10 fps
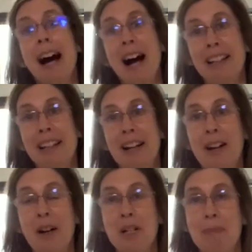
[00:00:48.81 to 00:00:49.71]
Challah, on
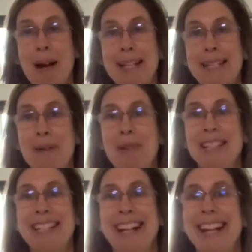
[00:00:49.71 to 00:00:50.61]
our Shabbat table
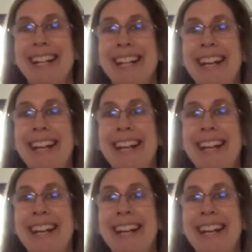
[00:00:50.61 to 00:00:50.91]
tonight.